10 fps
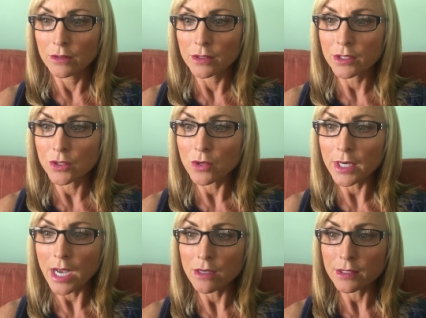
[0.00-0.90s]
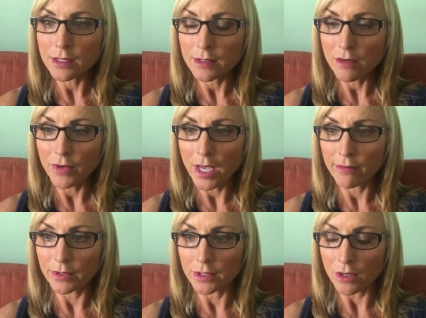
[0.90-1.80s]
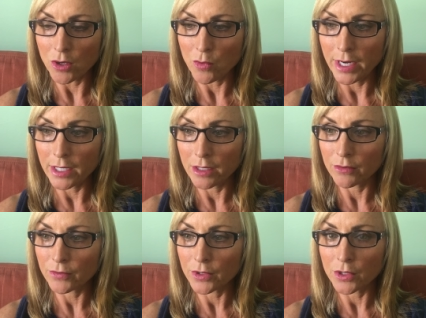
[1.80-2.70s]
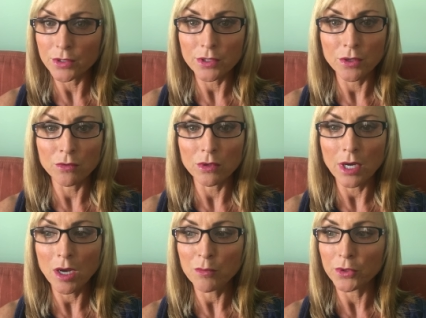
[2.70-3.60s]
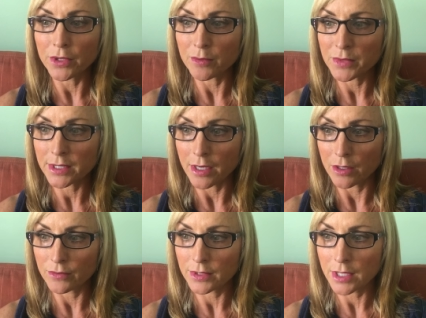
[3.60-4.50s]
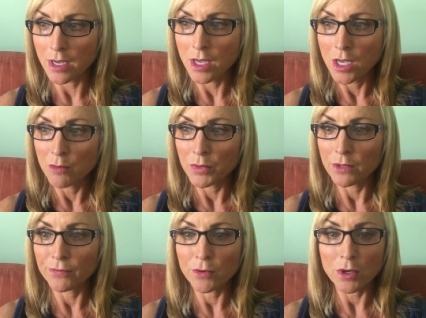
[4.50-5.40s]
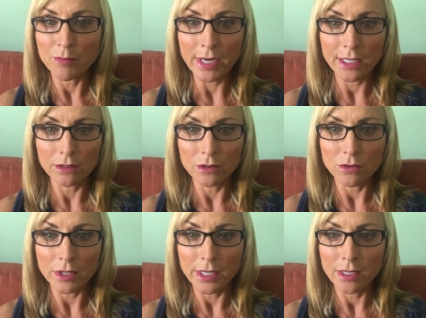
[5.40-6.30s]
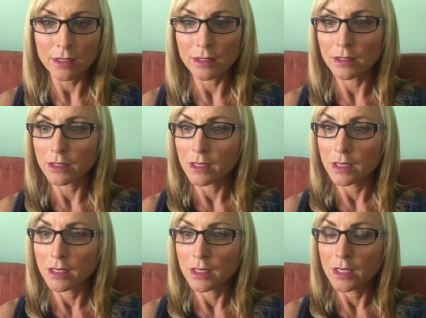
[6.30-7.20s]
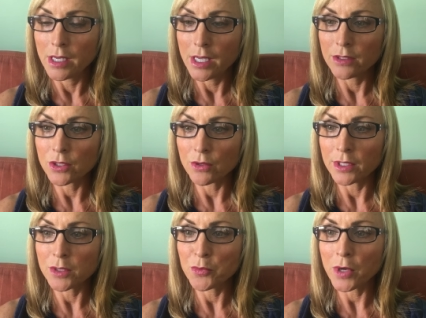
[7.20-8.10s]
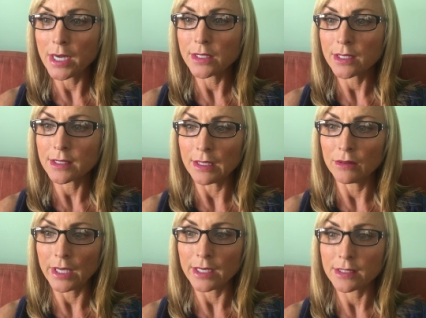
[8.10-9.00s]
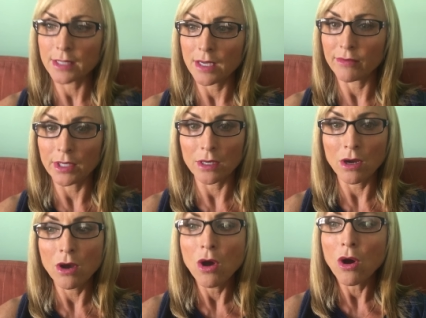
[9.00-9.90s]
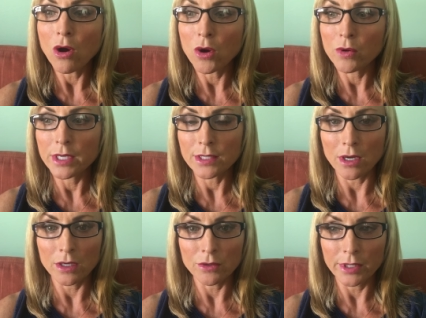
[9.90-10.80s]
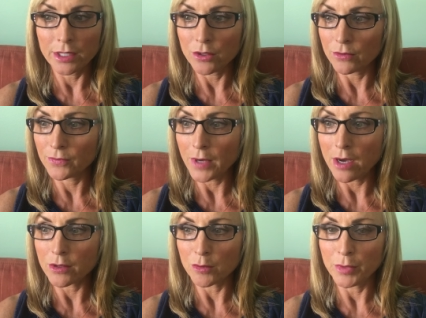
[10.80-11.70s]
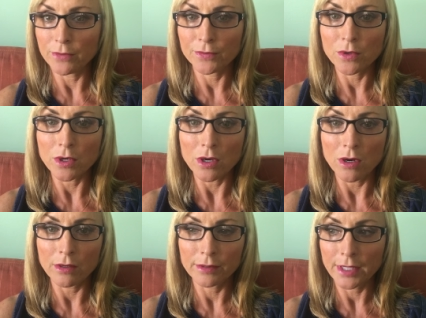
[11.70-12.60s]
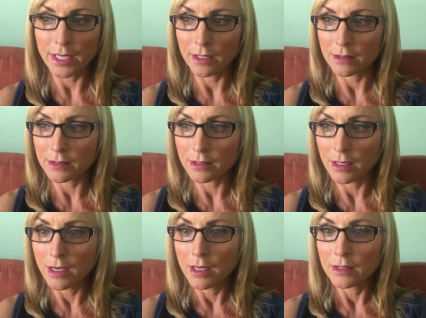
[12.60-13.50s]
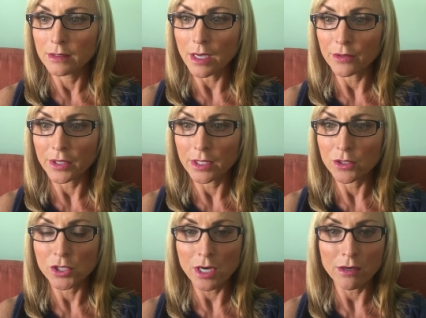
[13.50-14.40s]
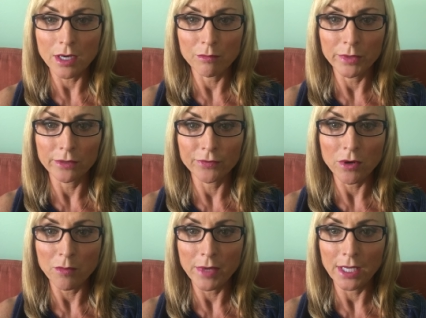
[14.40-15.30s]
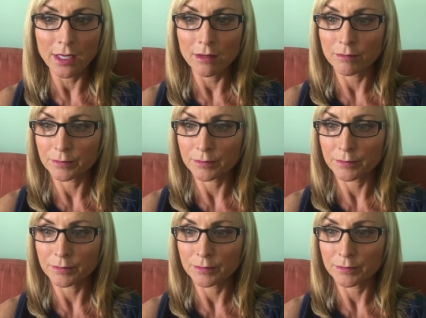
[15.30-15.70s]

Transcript: The storehouses of heaven are waiting for those who will humble themselves before my glory. Enter into praises and thanksgiving always honoring your Father before all things. Nothing shall come before me.